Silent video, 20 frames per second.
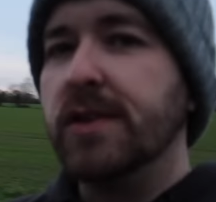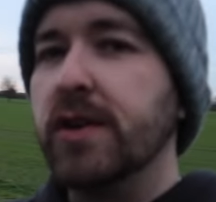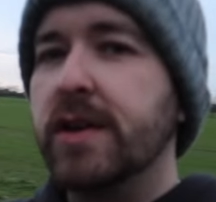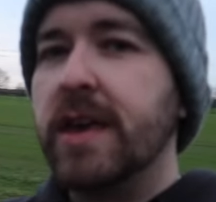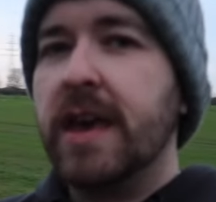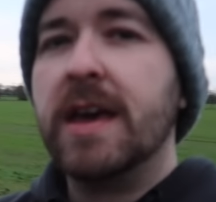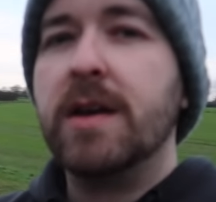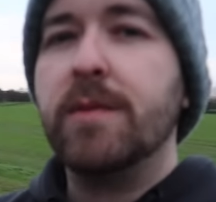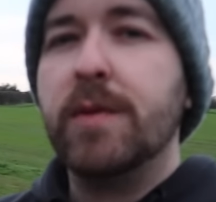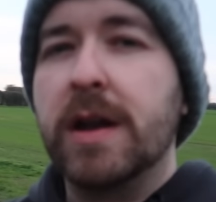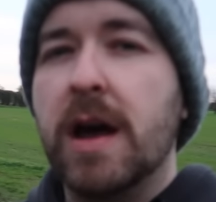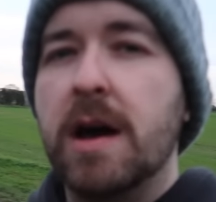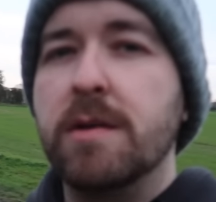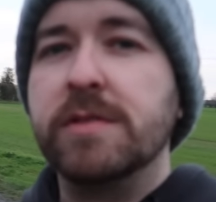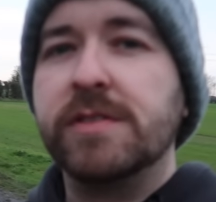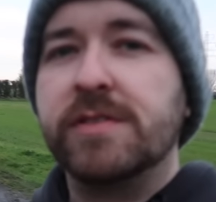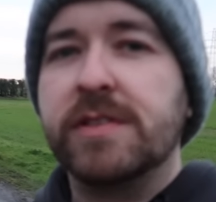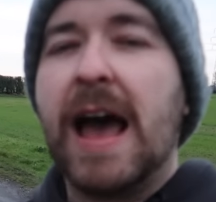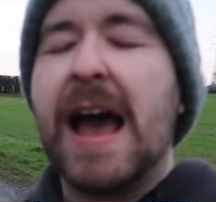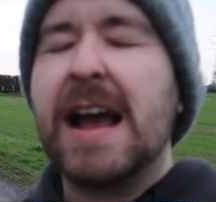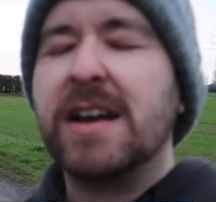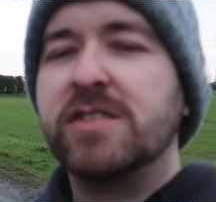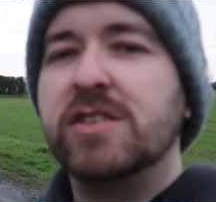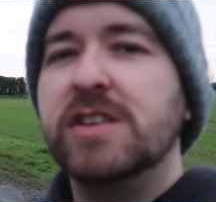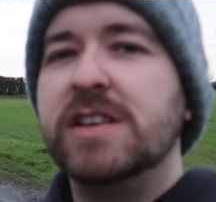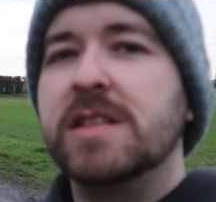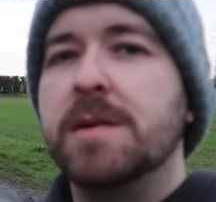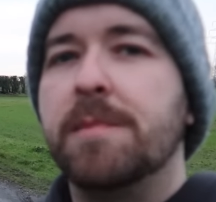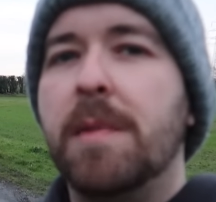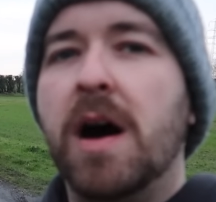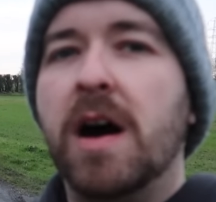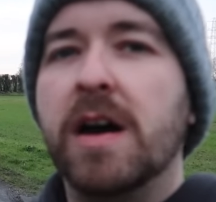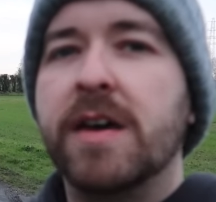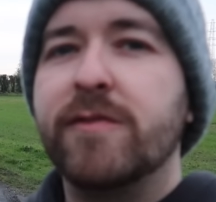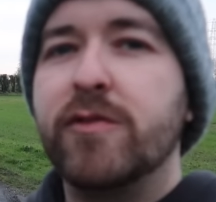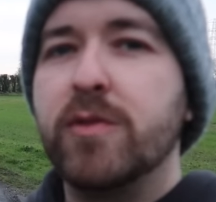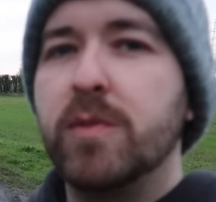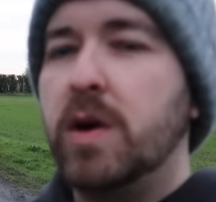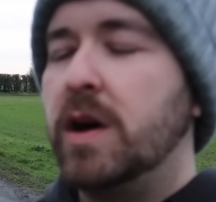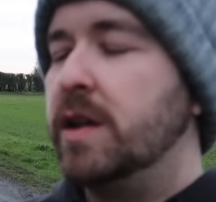actually in the
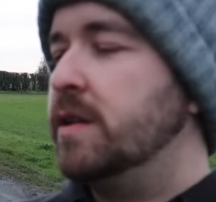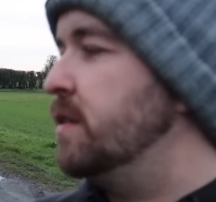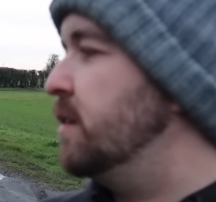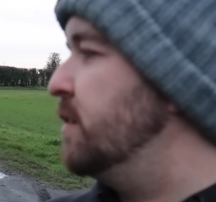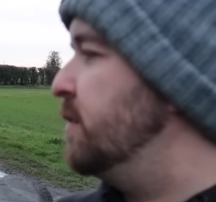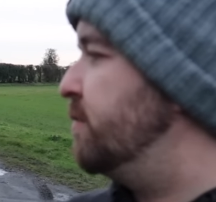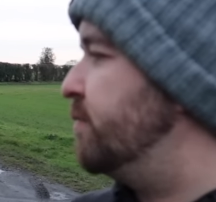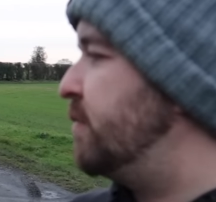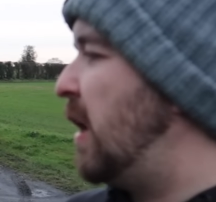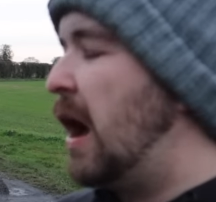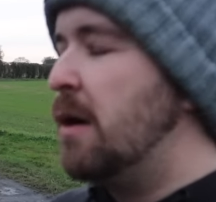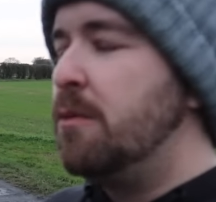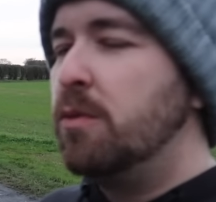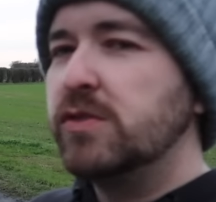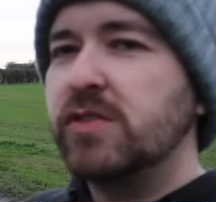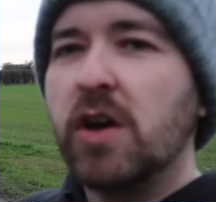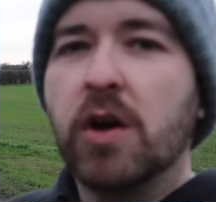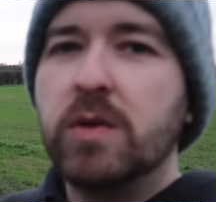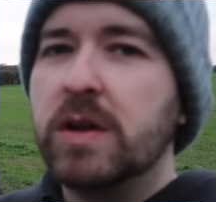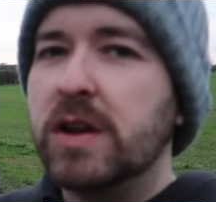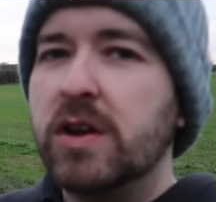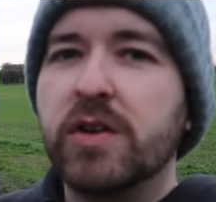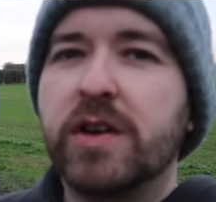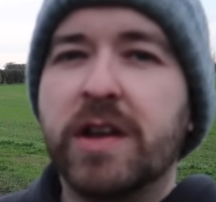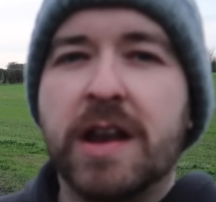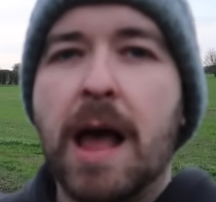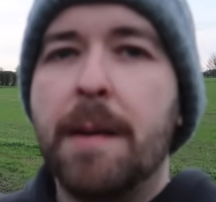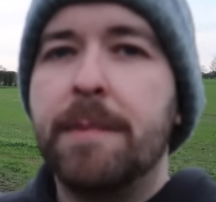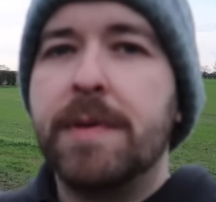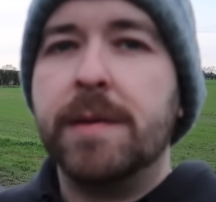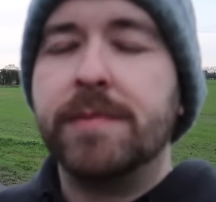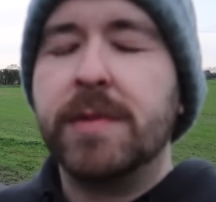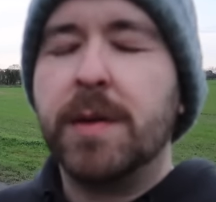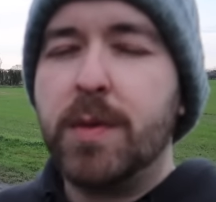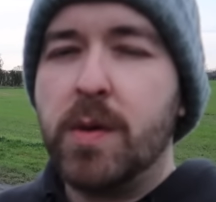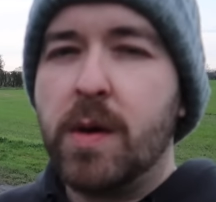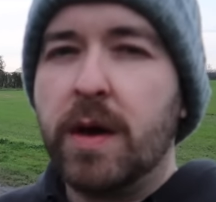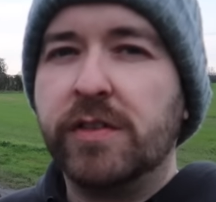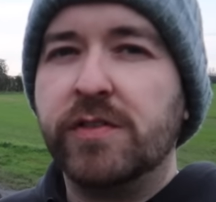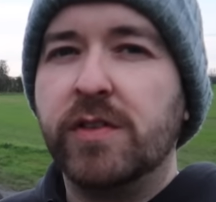market for one, I was only looking at a
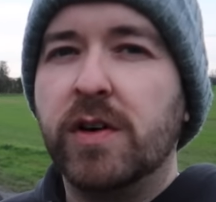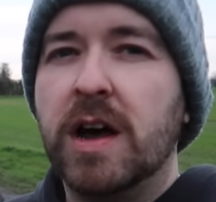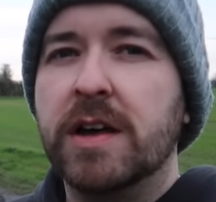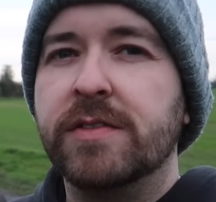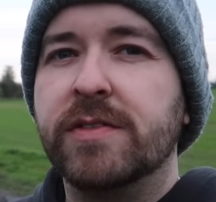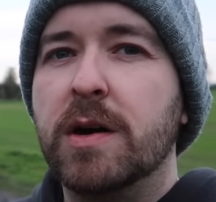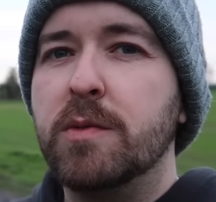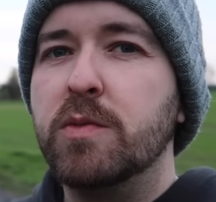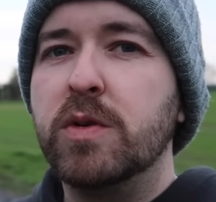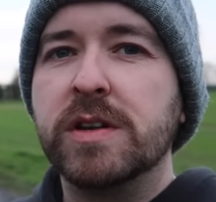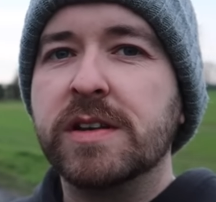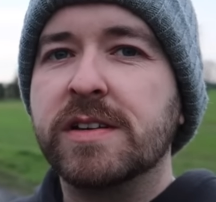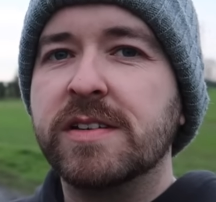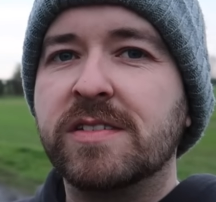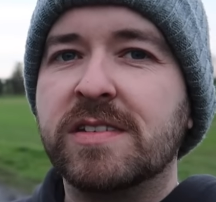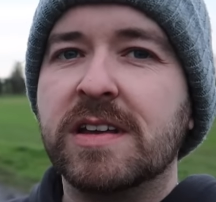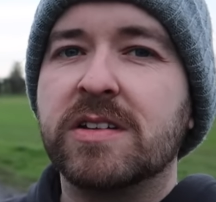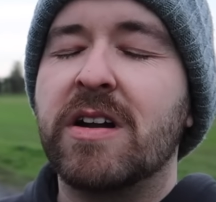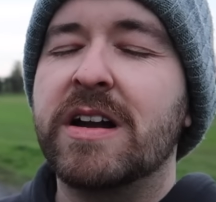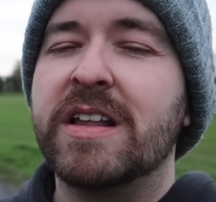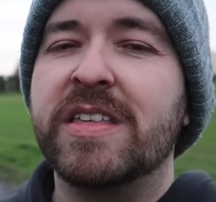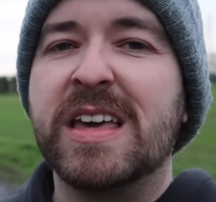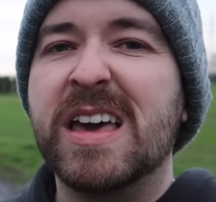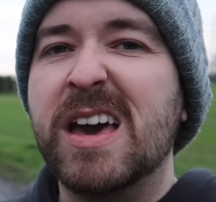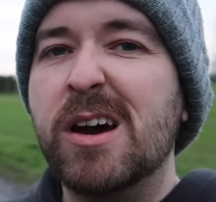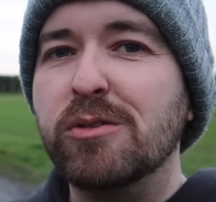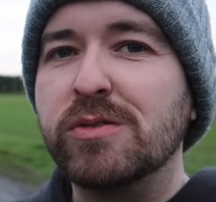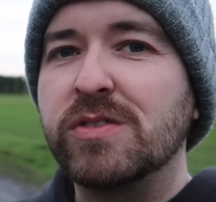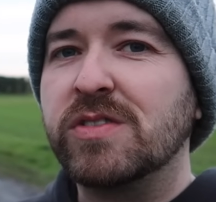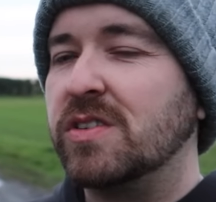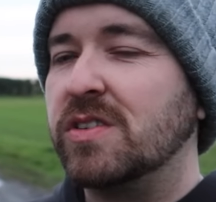BMW X5. I wouldn't consider anything else.